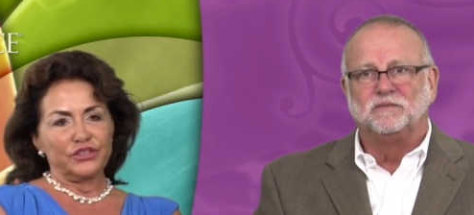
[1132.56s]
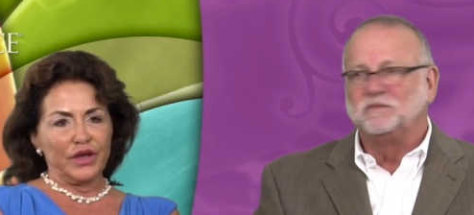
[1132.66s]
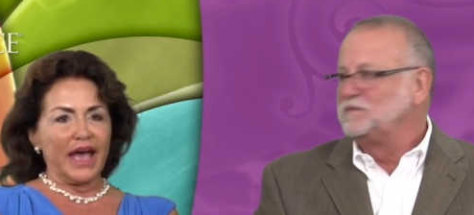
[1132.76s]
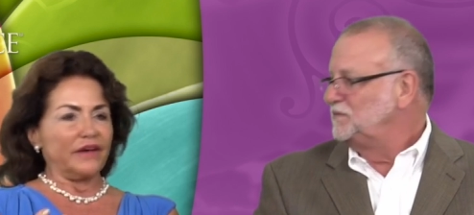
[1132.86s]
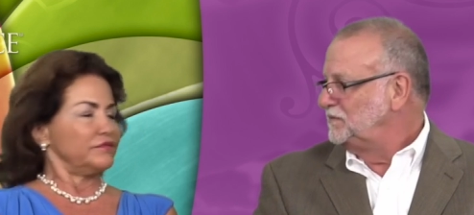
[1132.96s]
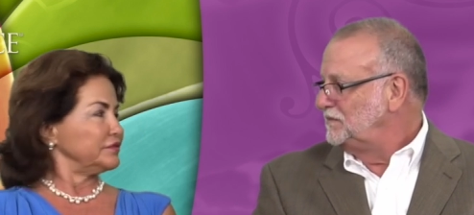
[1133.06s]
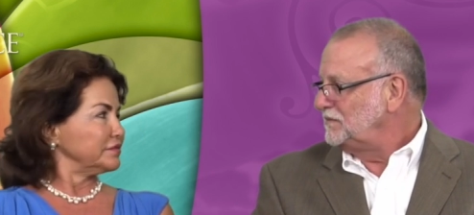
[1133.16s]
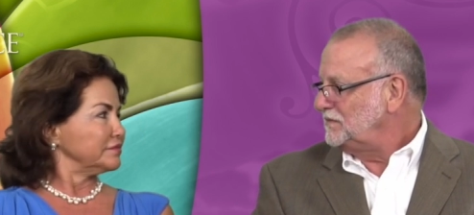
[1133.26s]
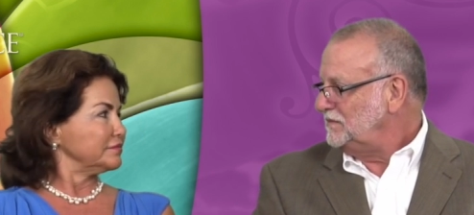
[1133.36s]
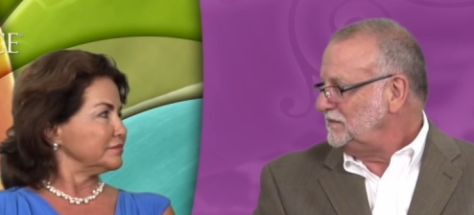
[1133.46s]
Speaker 1: to have
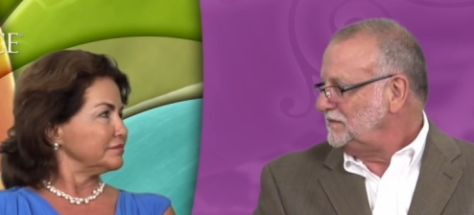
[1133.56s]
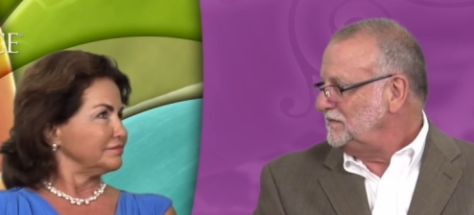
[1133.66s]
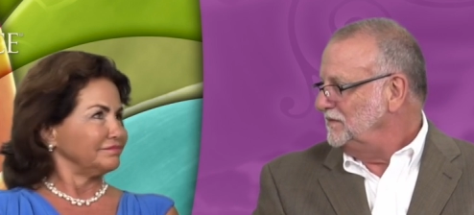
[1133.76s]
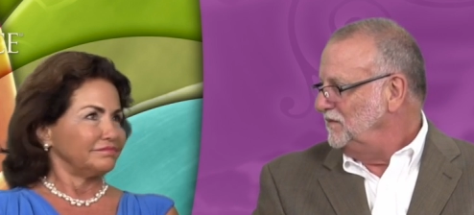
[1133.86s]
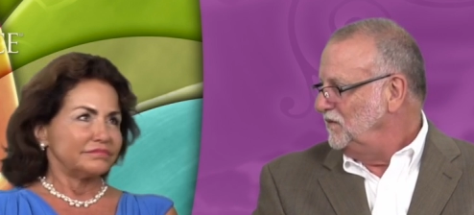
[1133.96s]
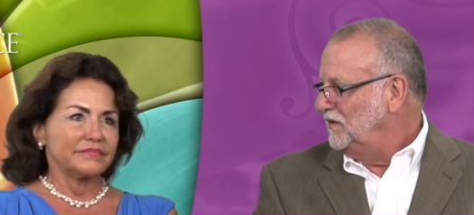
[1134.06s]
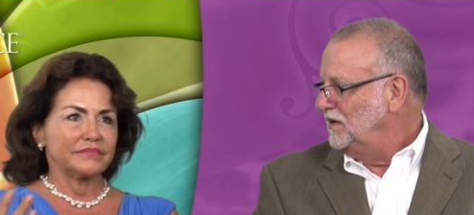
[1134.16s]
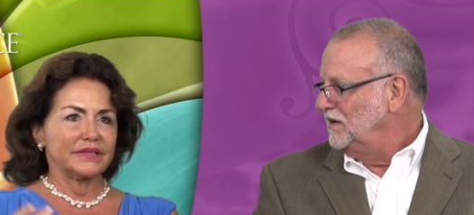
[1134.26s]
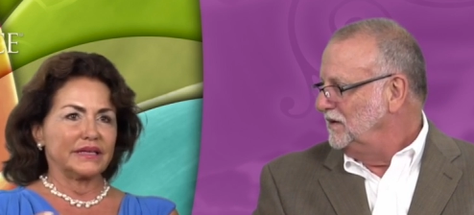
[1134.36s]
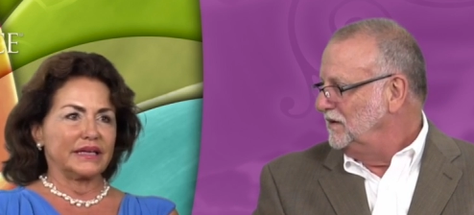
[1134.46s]

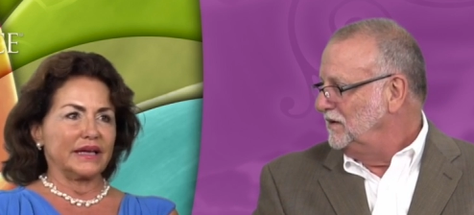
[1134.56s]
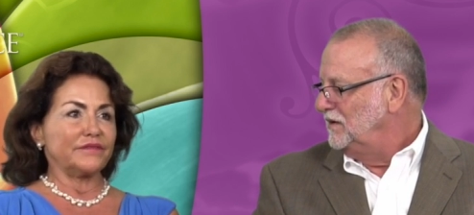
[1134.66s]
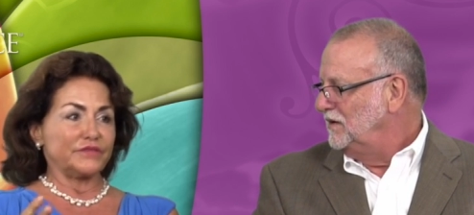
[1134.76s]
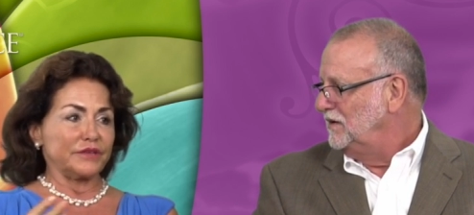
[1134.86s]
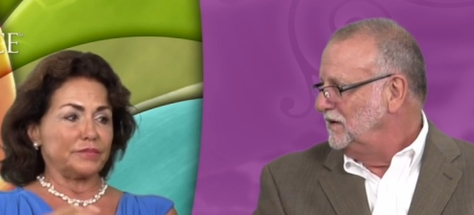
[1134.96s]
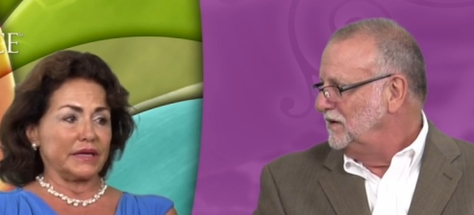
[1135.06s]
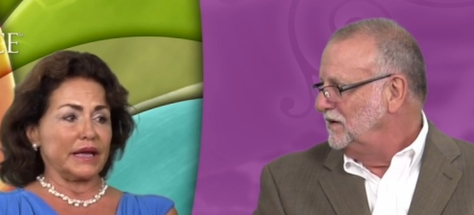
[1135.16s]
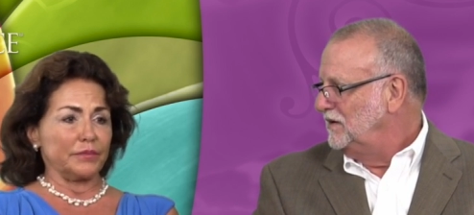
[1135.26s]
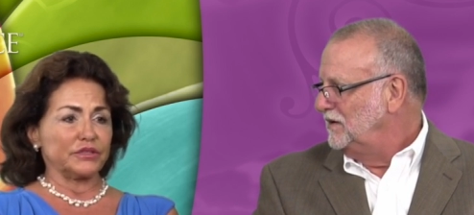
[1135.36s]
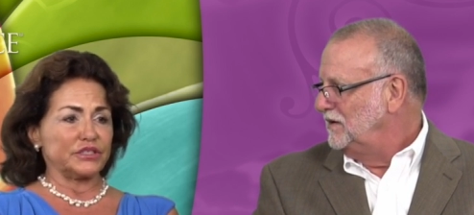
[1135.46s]
the gift of
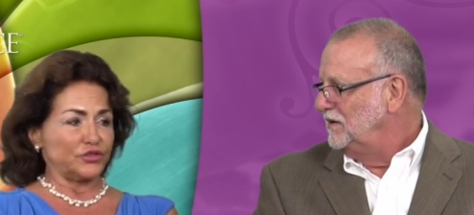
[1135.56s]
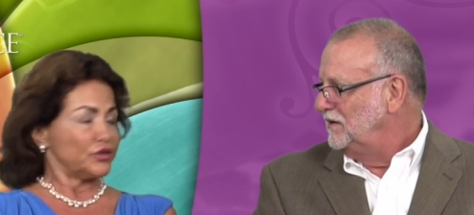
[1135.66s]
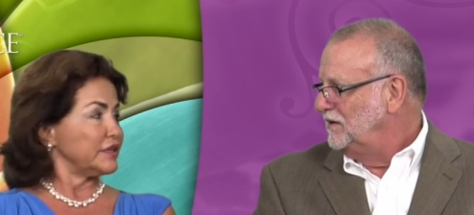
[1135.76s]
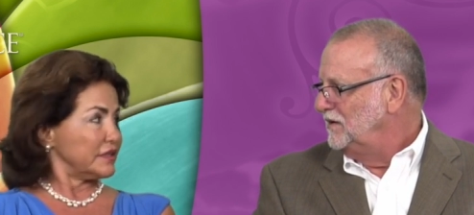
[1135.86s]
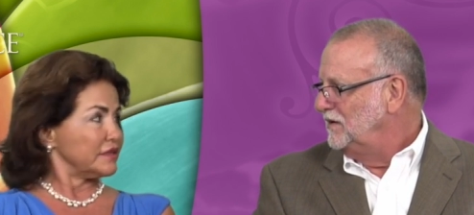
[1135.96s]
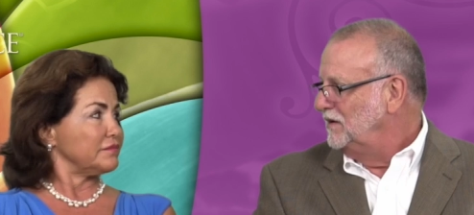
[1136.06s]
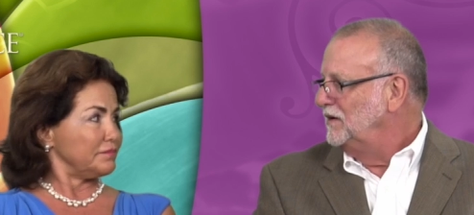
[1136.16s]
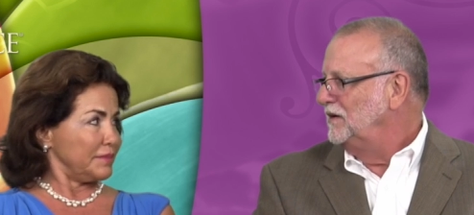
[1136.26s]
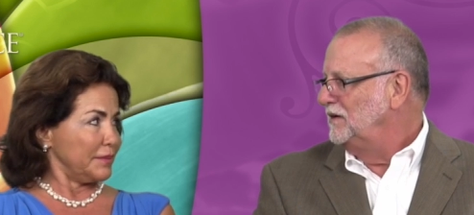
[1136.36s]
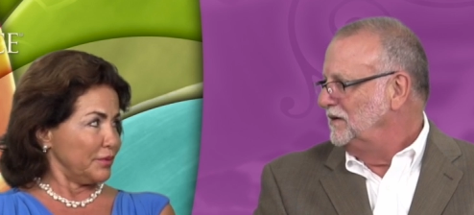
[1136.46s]
being able to treat
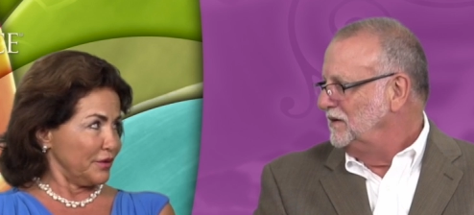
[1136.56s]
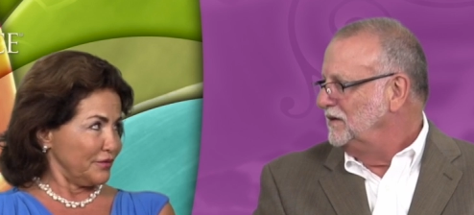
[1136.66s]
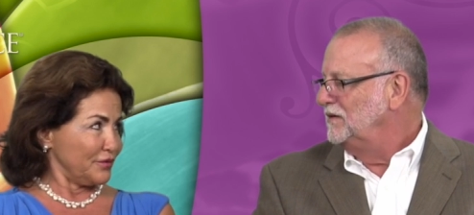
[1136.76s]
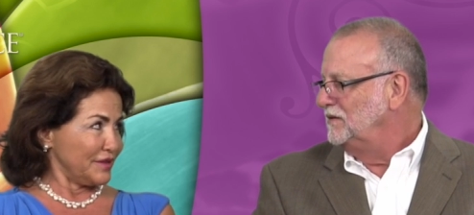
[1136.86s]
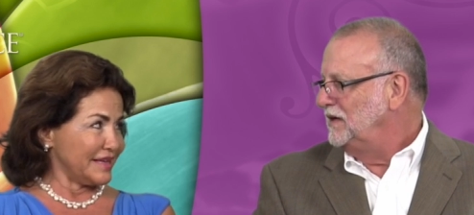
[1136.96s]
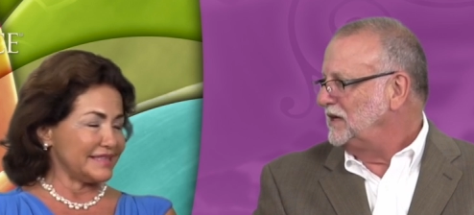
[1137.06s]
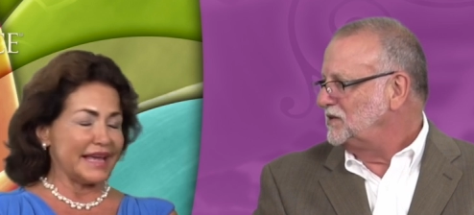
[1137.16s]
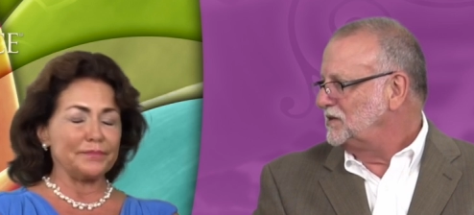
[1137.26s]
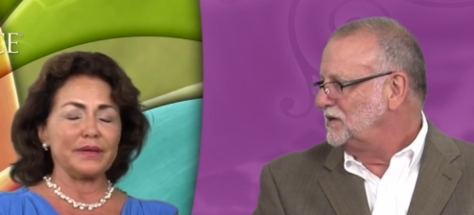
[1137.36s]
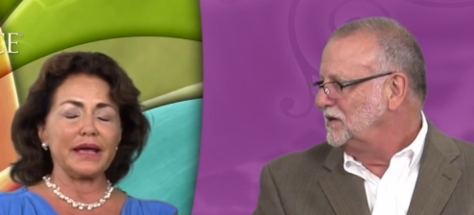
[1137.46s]
people for this
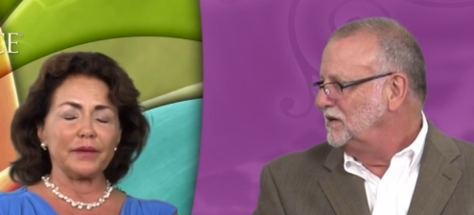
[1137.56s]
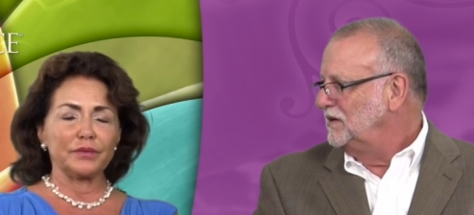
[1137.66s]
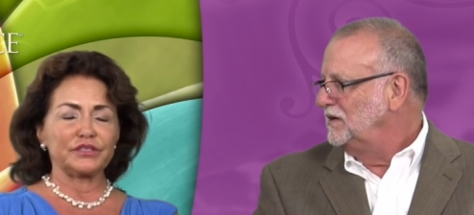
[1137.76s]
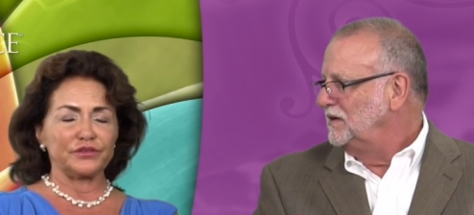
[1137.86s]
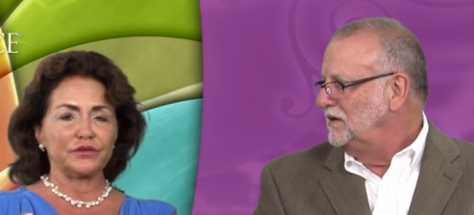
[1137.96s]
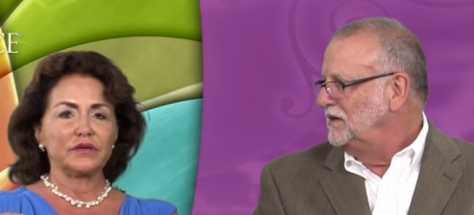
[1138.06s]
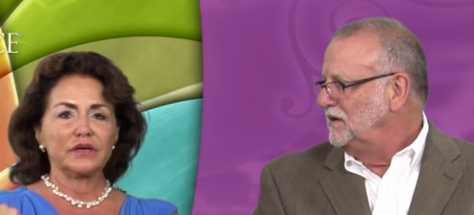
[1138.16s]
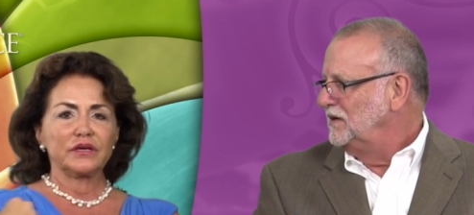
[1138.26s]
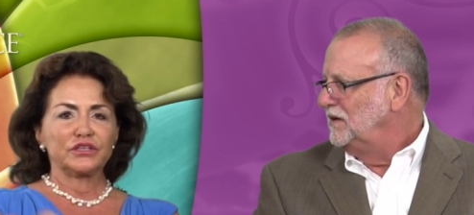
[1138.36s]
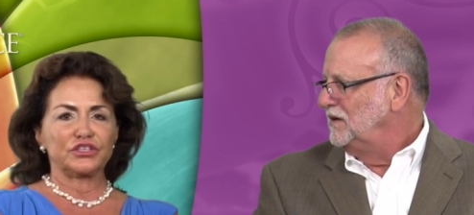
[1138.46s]
yes. and be able to
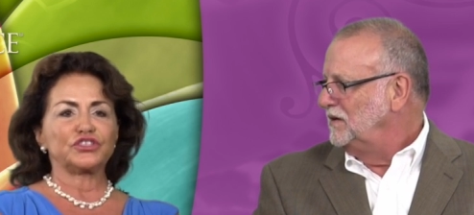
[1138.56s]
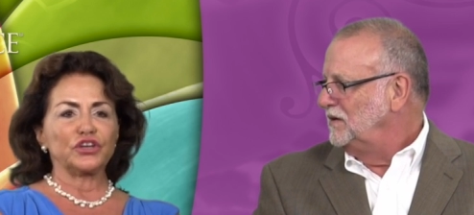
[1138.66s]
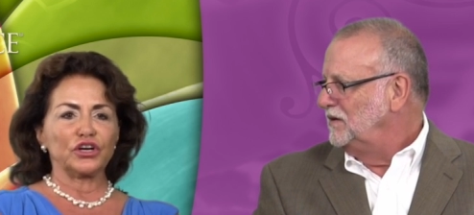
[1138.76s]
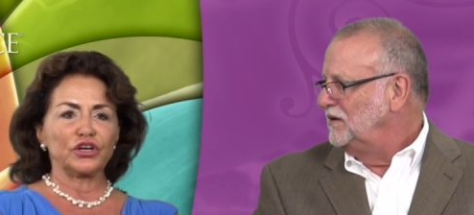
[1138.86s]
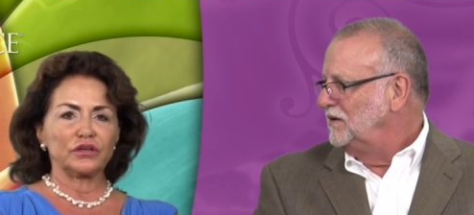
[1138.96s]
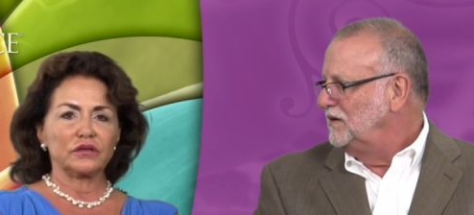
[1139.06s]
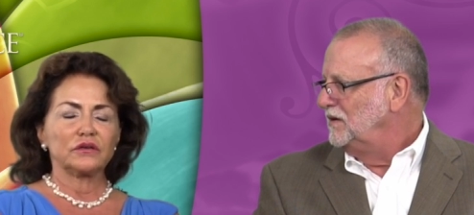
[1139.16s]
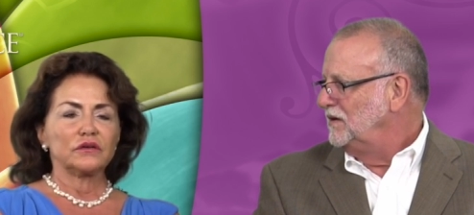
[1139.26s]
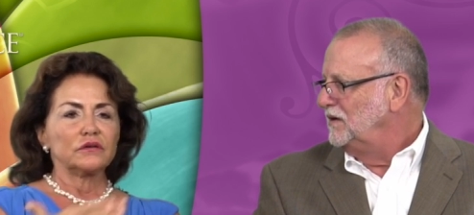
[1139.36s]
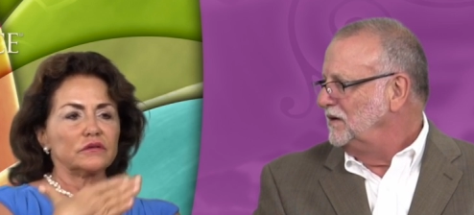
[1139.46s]

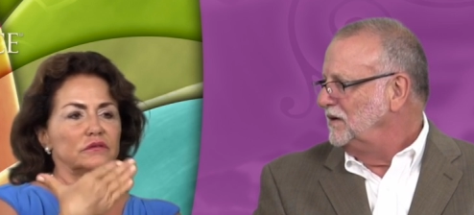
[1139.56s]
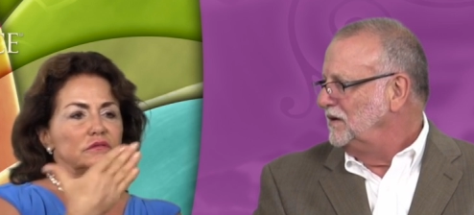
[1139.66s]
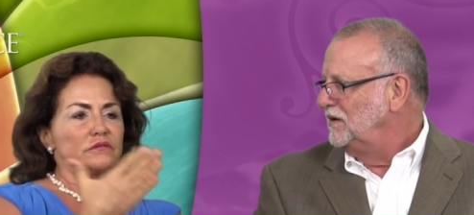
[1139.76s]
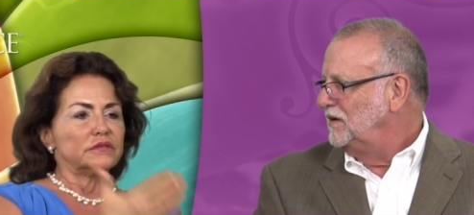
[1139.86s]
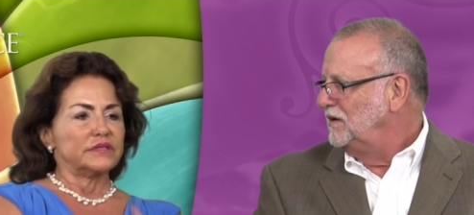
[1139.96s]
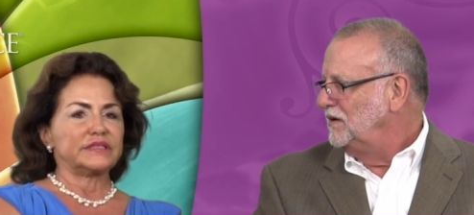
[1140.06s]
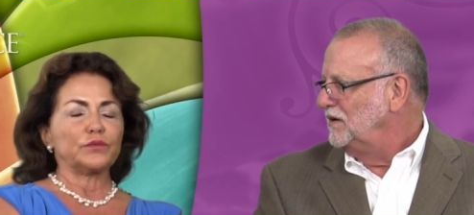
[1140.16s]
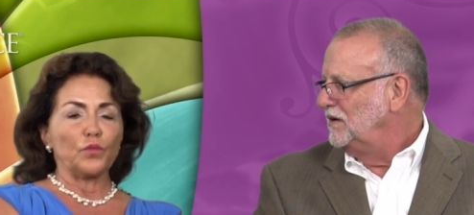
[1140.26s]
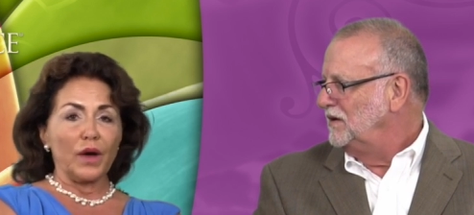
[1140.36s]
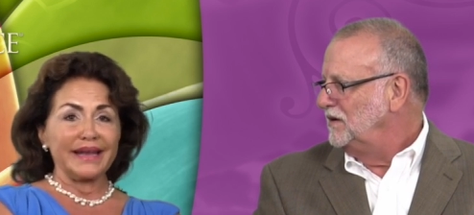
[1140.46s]
discern
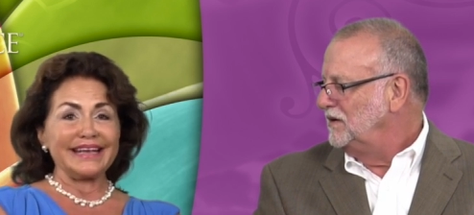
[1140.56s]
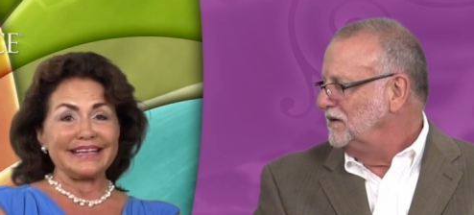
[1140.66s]
what